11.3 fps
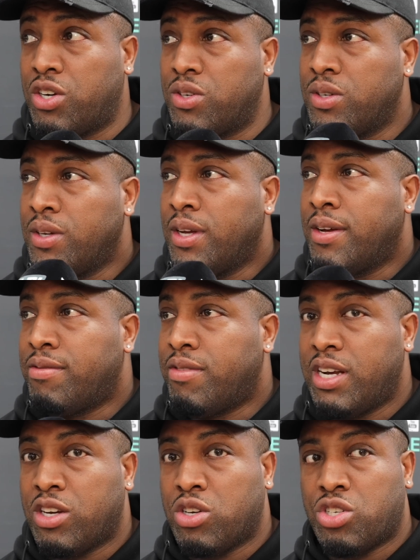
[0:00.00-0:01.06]
know.
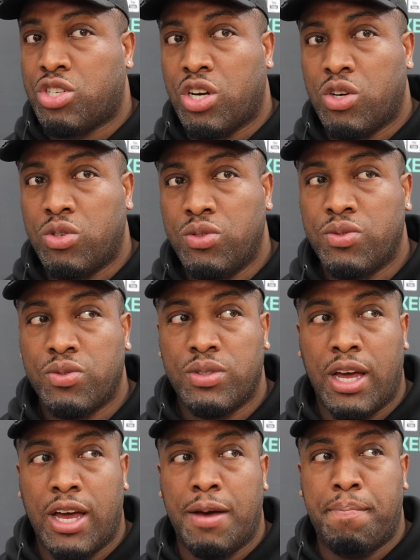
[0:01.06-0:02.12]
Really good show.
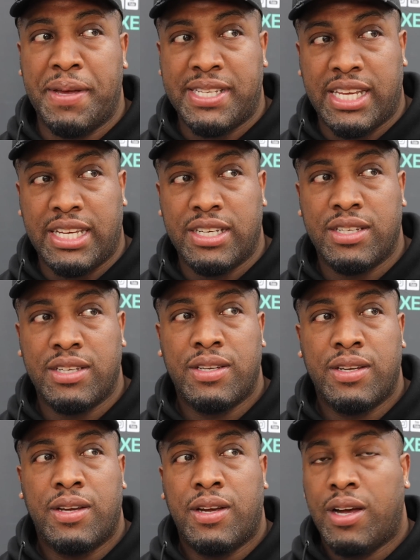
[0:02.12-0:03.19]
Uh, busy.
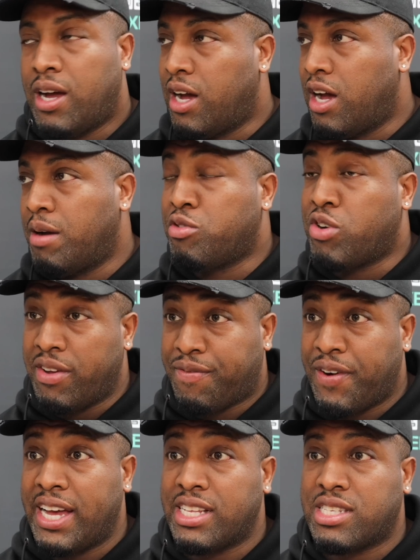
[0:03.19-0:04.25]
Uh, great
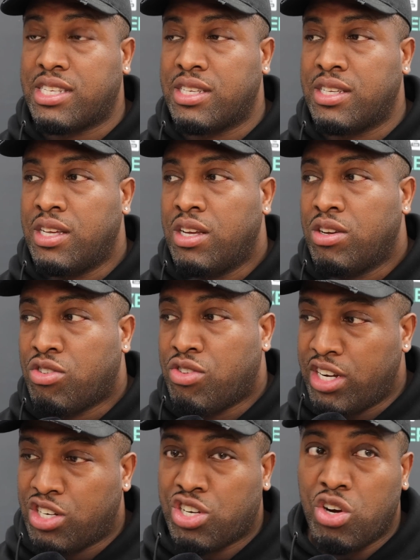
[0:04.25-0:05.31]
fights.
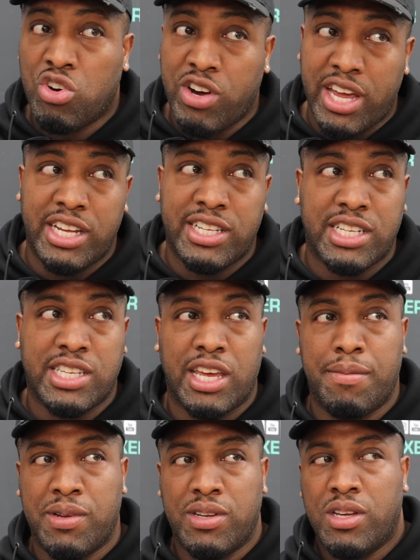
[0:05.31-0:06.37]
Great show. Great
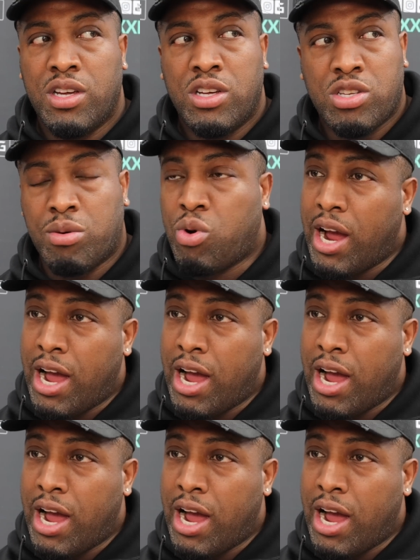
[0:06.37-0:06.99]
entertainment. So I'm quite